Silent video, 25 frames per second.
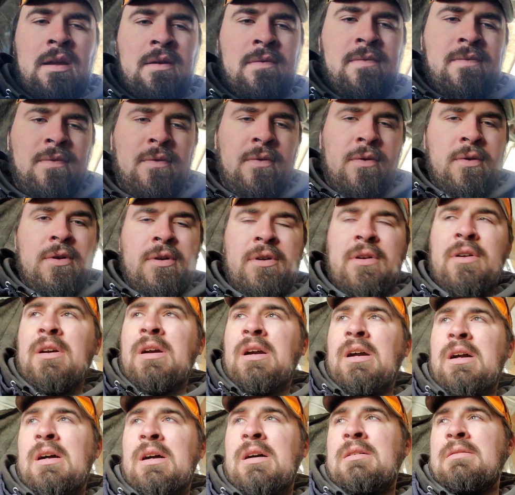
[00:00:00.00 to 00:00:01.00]

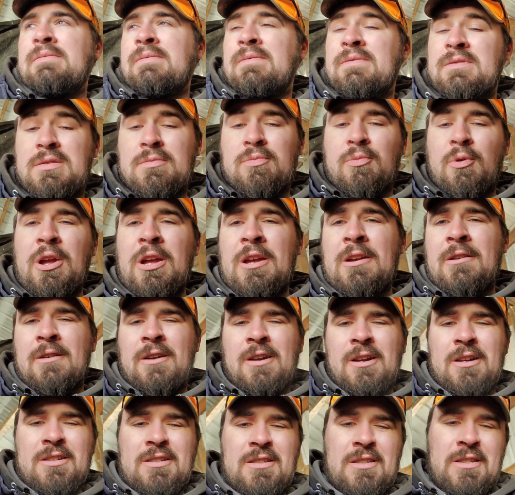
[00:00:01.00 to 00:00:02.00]
for spring.
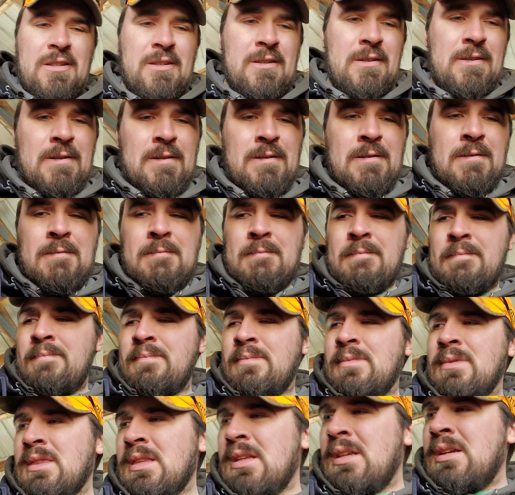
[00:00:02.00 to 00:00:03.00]
Because
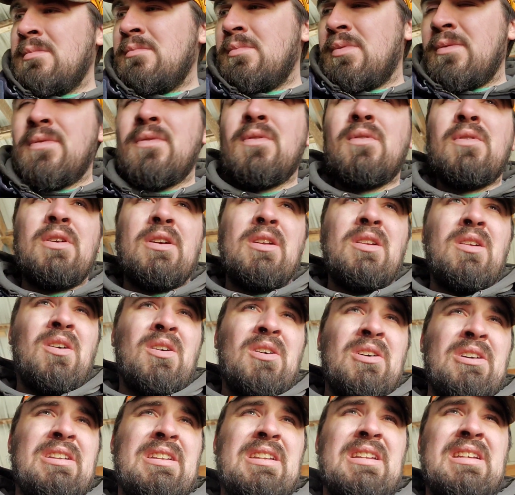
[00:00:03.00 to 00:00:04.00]
before you know
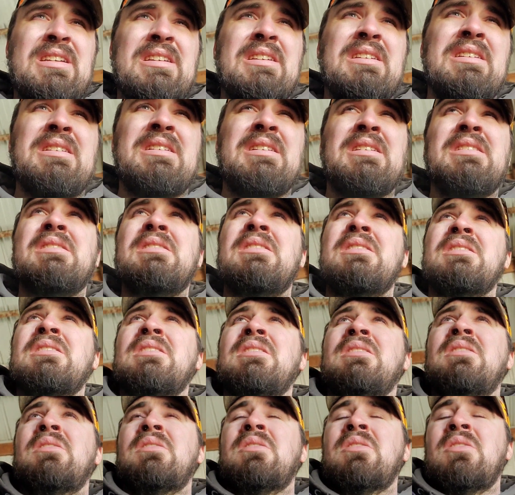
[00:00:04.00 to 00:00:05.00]
it,
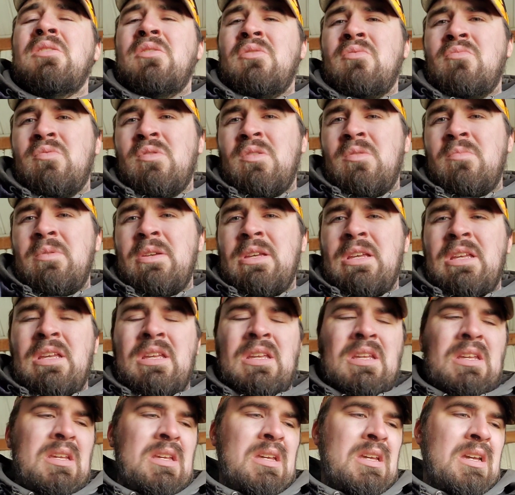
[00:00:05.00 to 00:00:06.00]
we'll
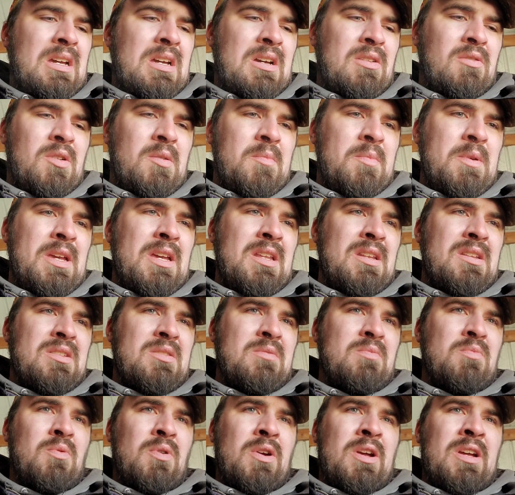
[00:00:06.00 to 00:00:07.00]
be into
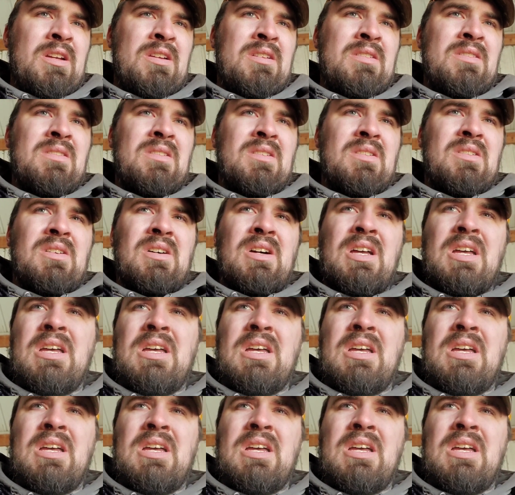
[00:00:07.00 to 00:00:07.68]
spring. So